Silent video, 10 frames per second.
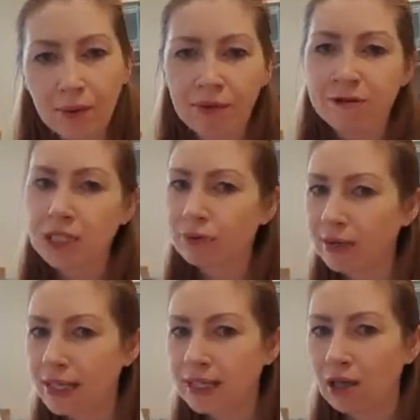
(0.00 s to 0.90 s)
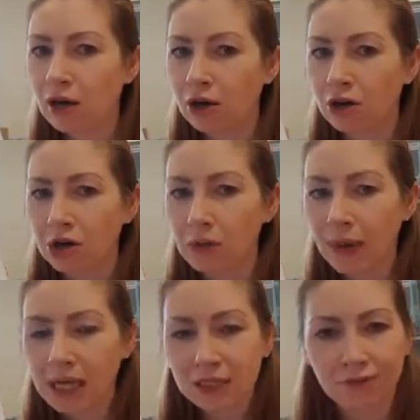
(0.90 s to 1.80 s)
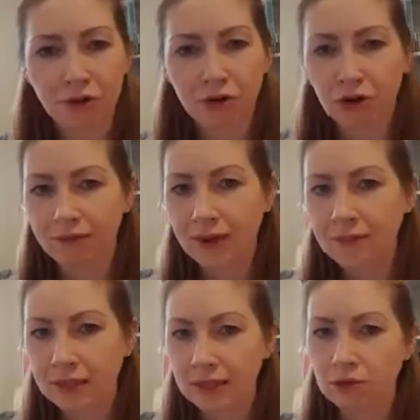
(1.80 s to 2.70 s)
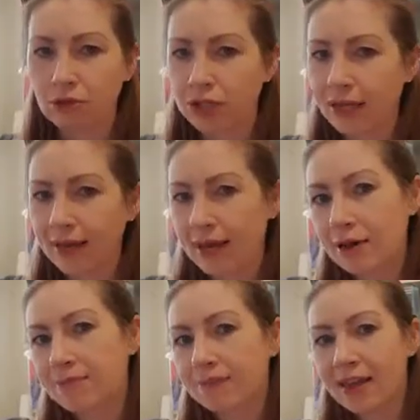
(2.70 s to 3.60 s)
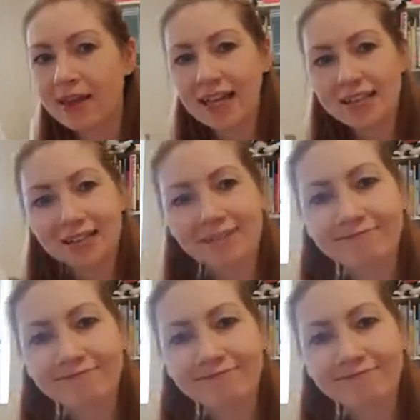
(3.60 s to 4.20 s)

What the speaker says: And we've just released our new picks for November, so do check that out. Thanks.